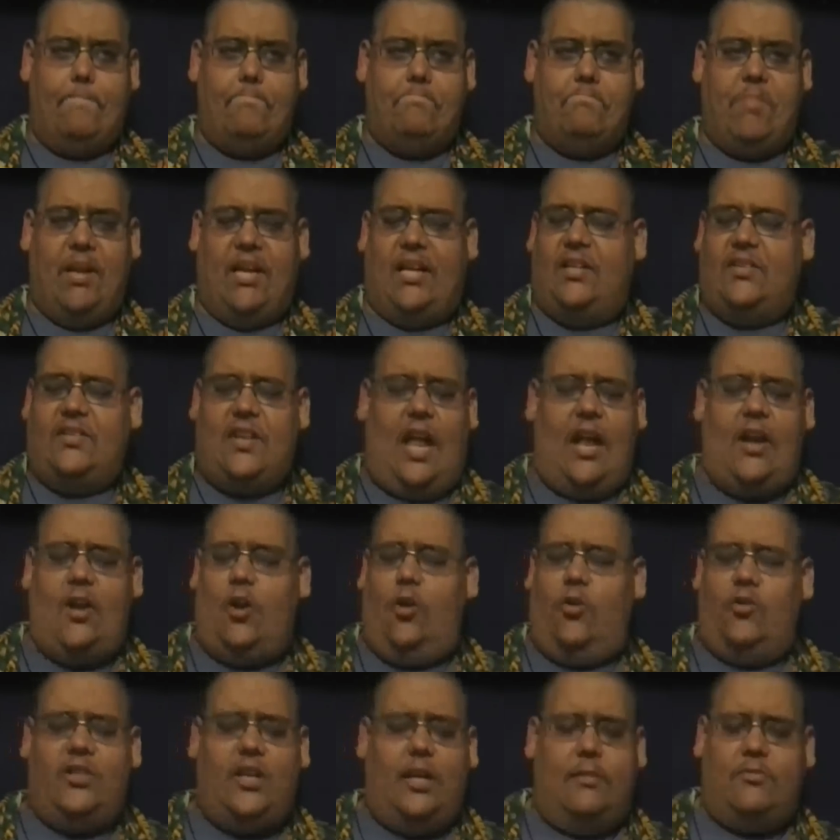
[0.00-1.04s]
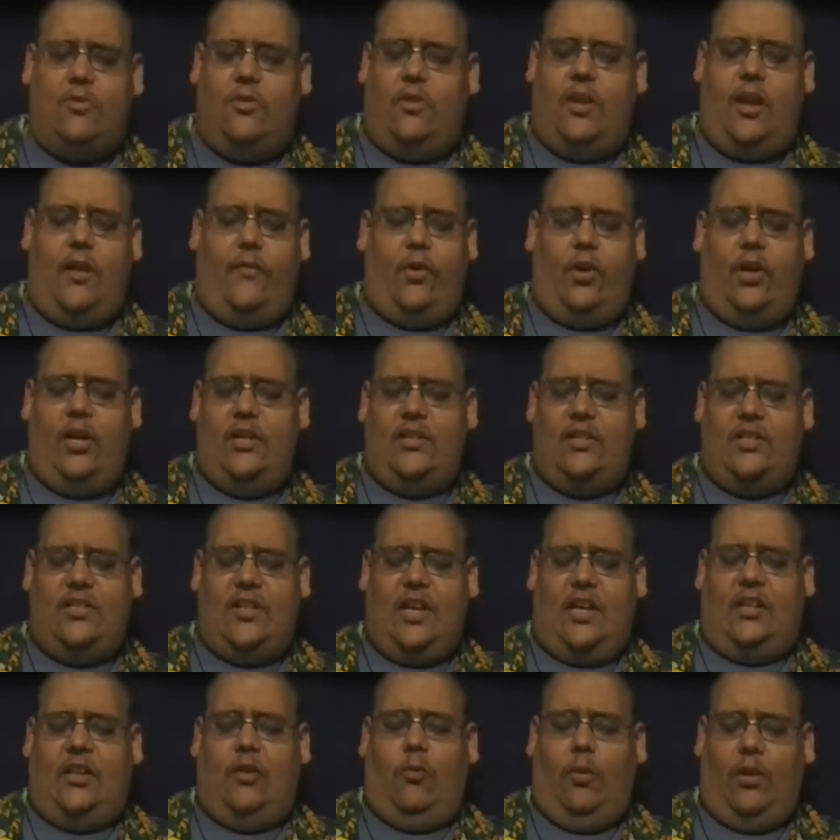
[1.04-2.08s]
Because at no time do they ever hint
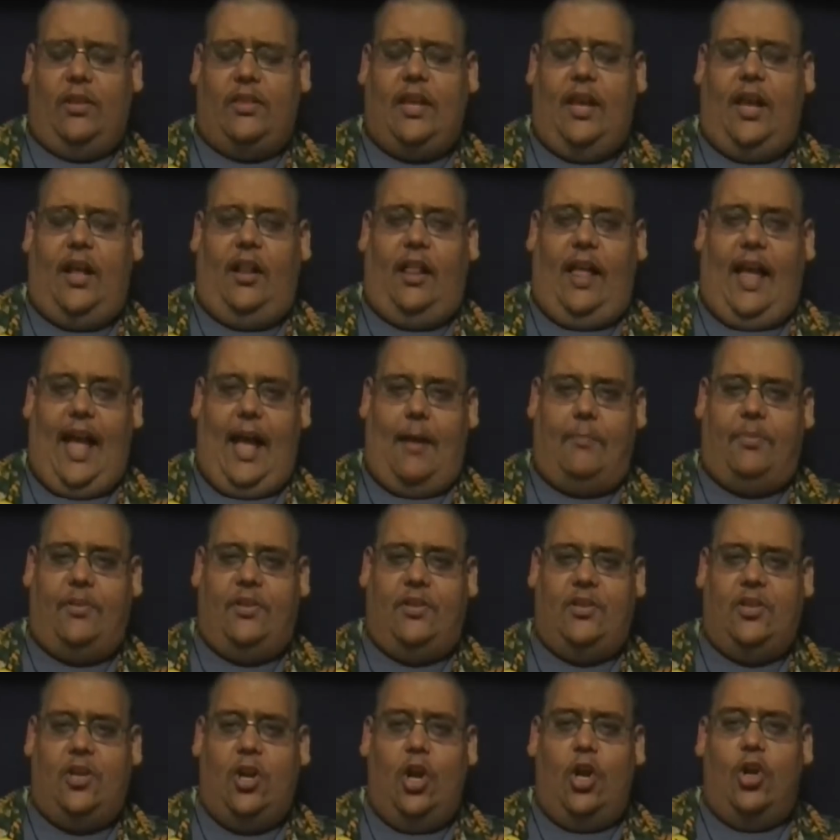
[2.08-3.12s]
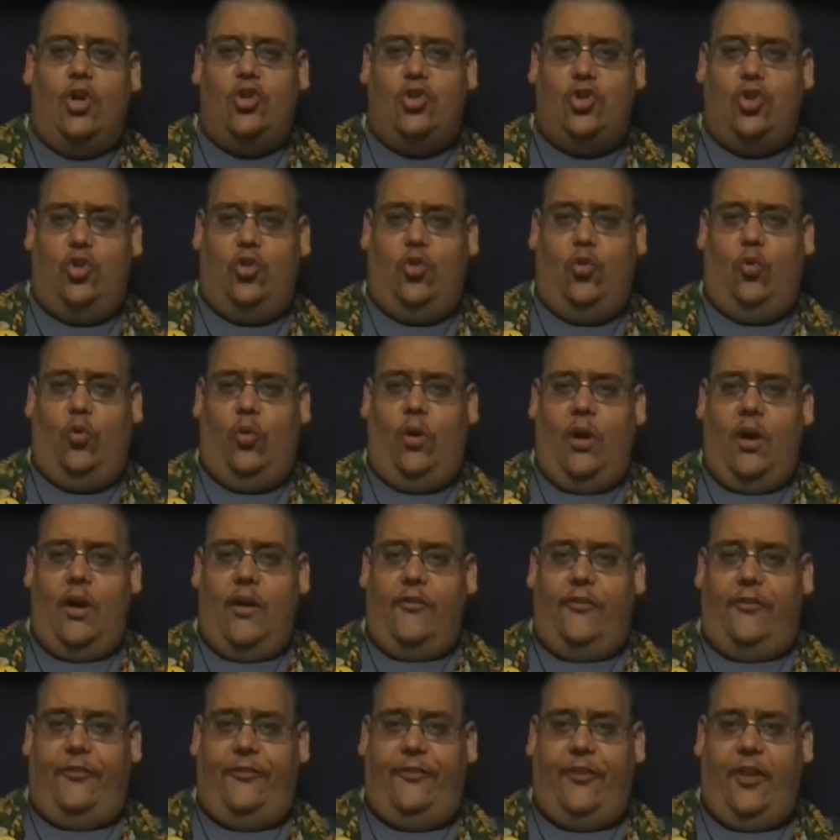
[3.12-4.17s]
exactly what the hell happened to
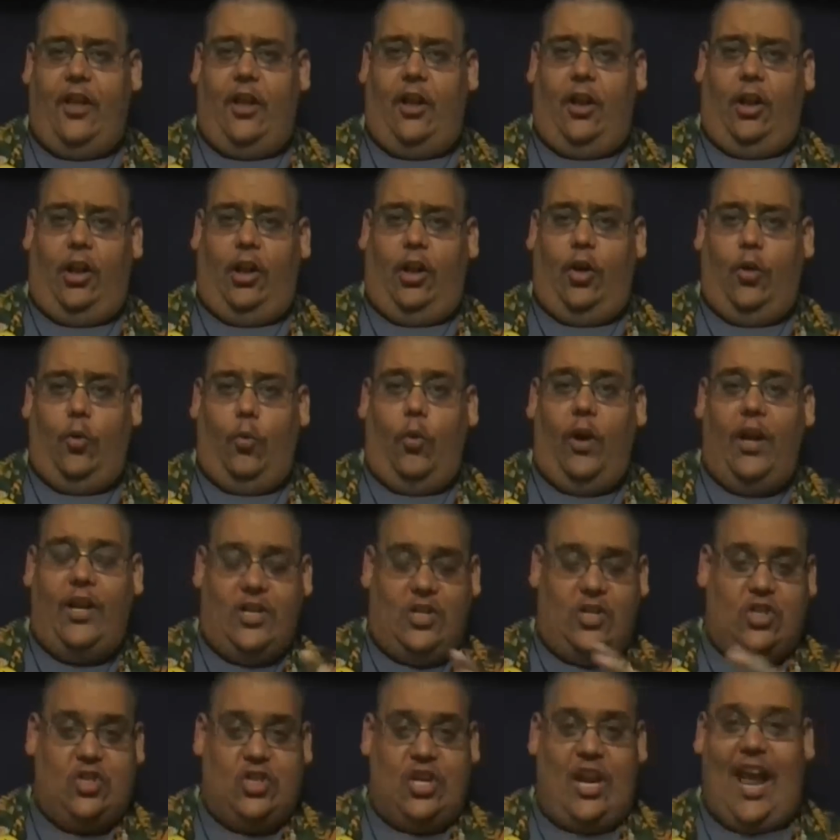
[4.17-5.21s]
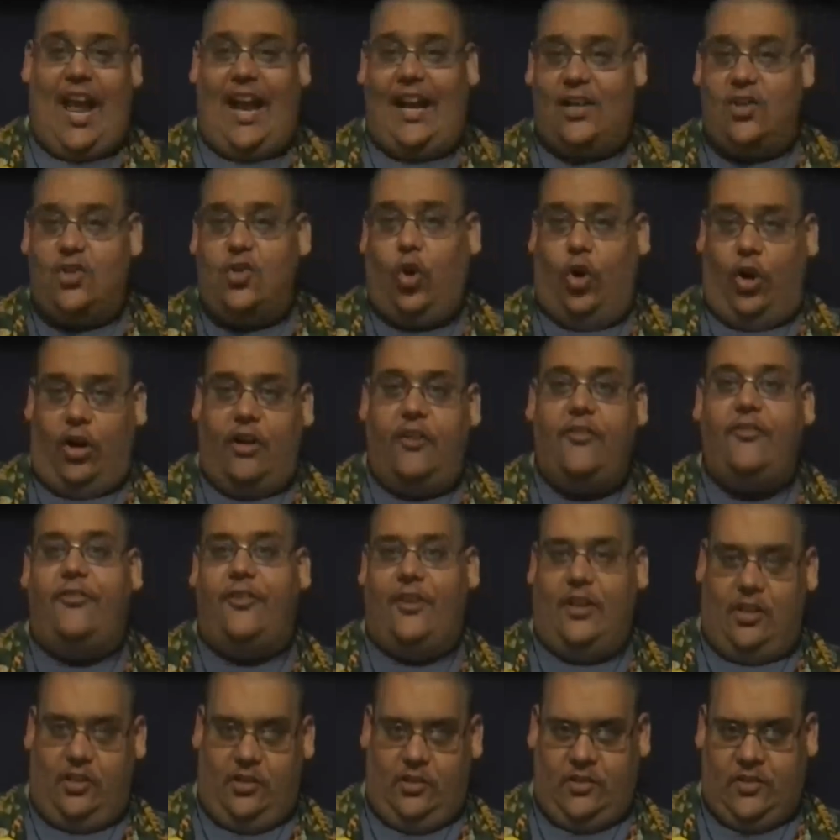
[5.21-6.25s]
Phil when Jack took
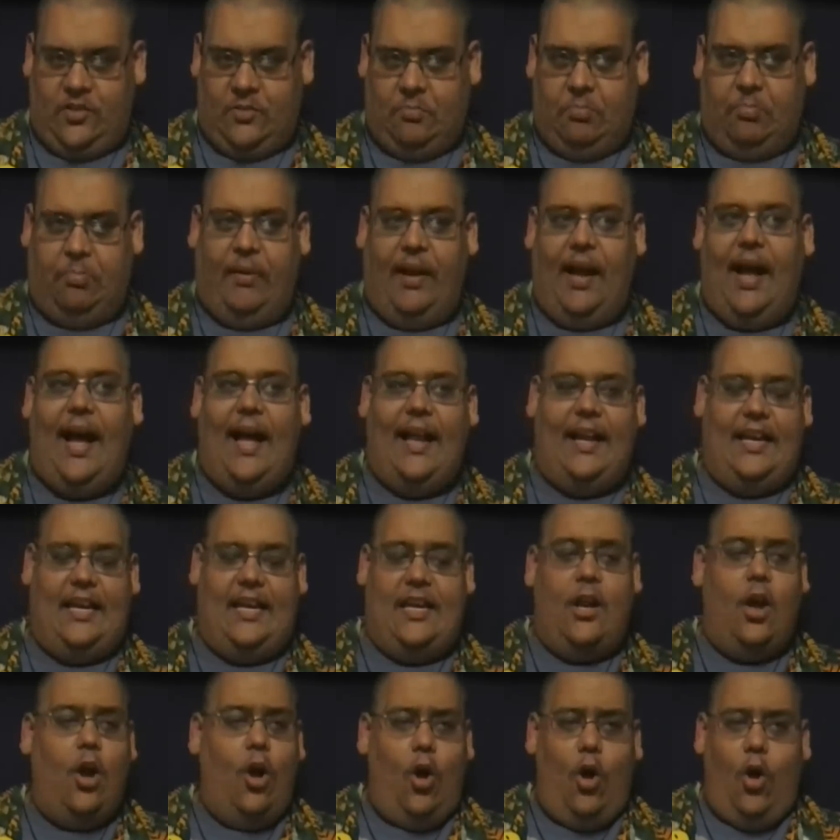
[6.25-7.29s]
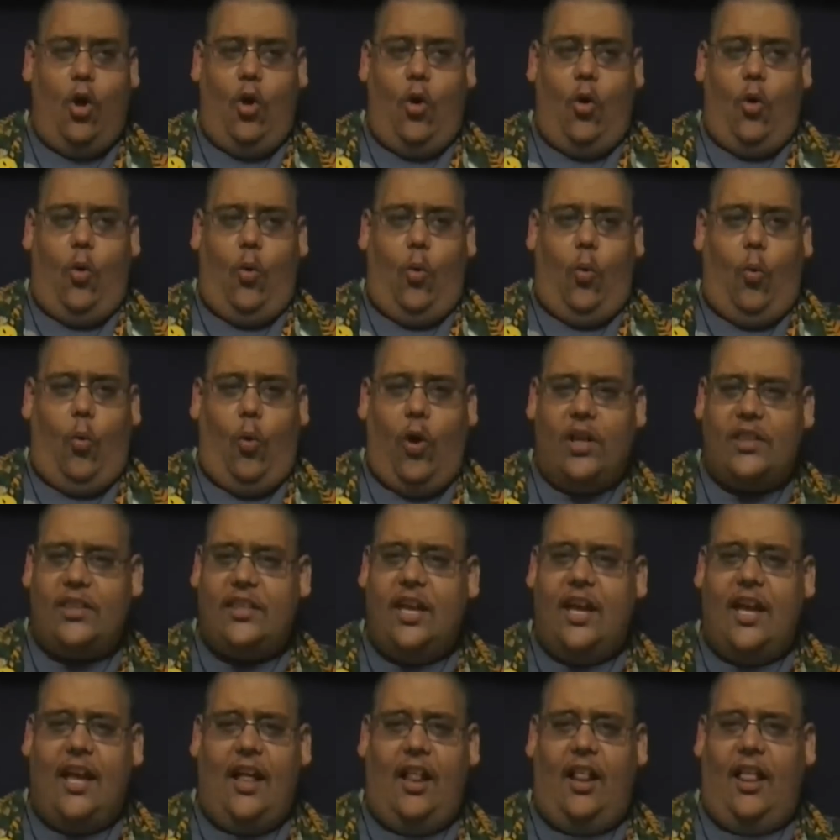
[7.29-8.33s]
Phil's body. What
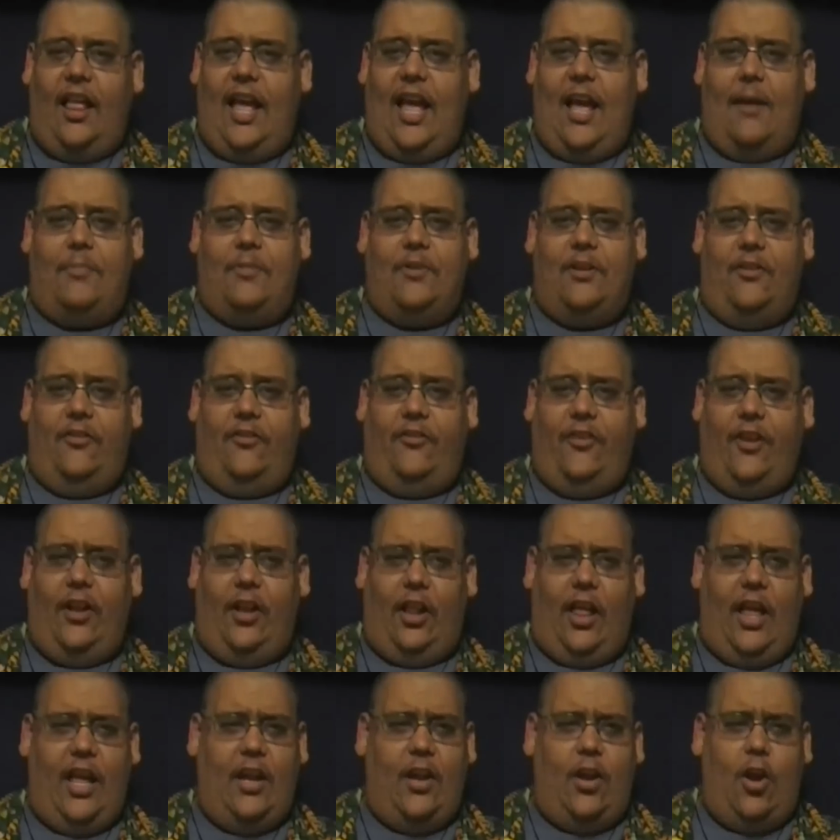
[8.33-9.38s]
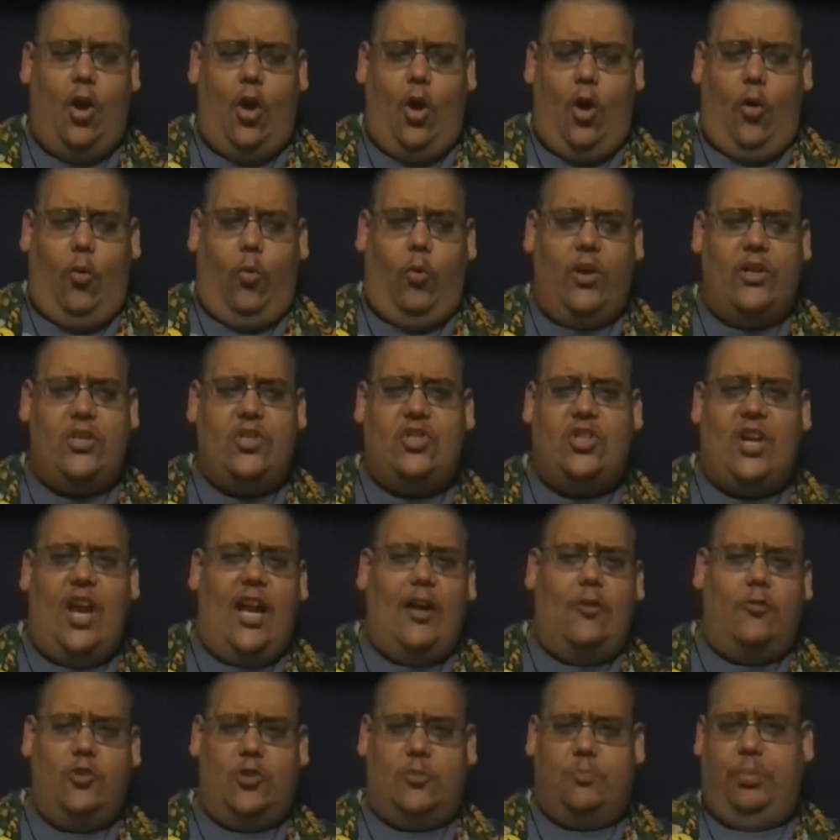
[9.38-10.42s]
the hell happened to Phil? And when
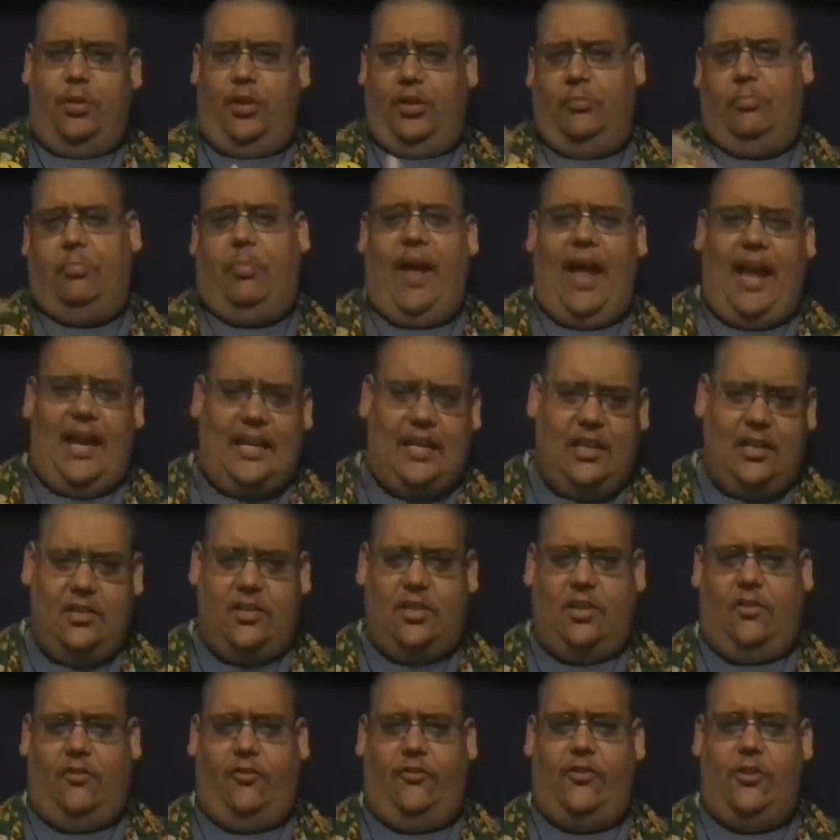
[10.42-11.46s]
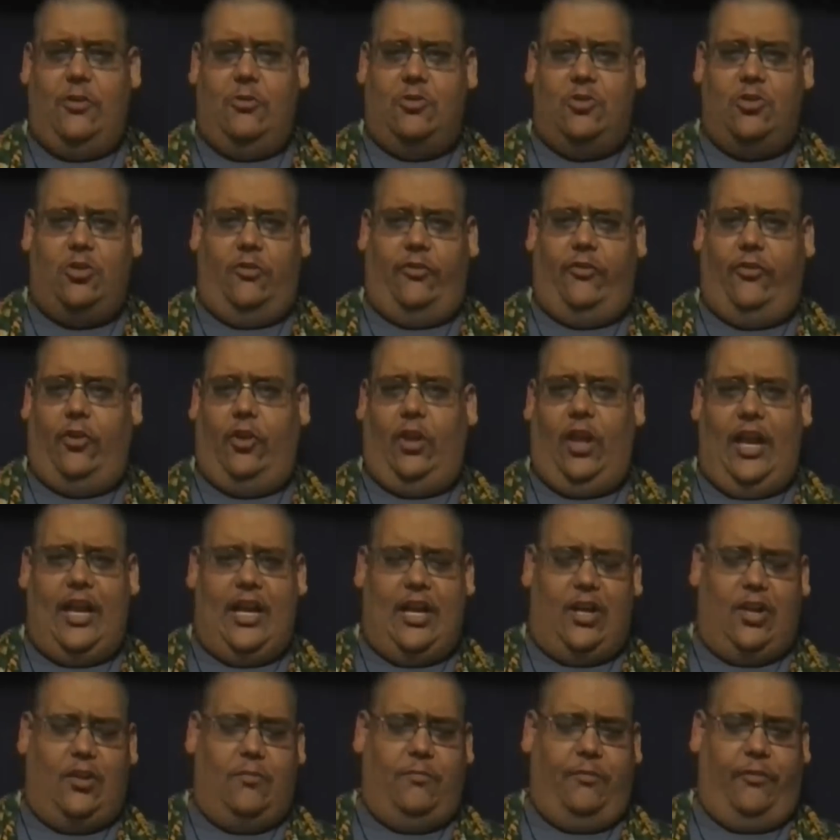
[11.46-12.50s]
Jack was pulled back into the future
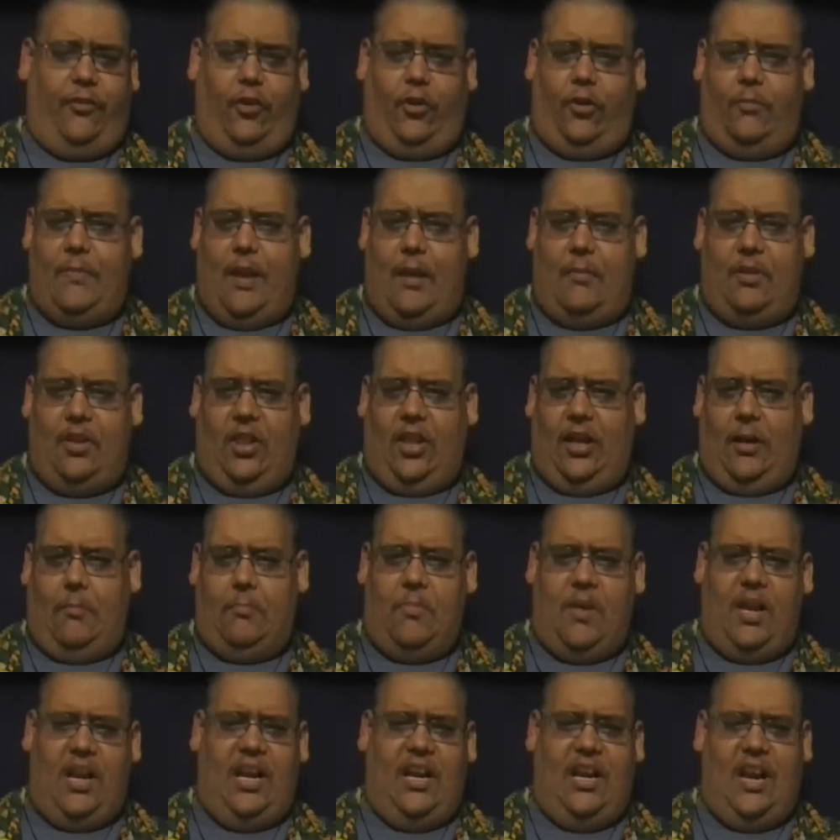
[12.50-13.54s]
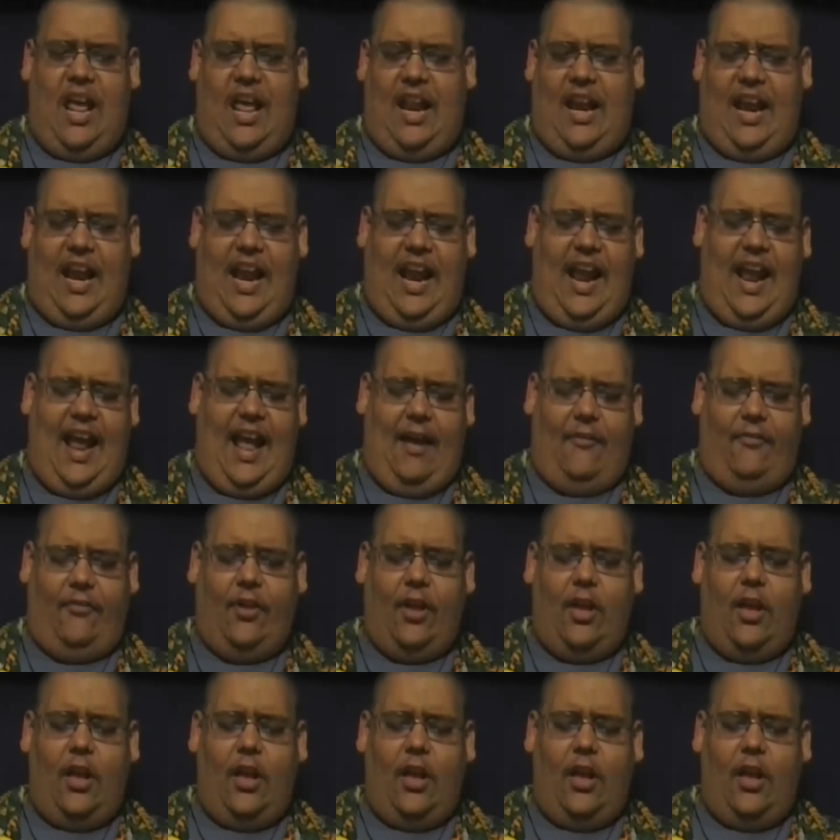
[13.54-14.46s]
for maybe a minute and a half,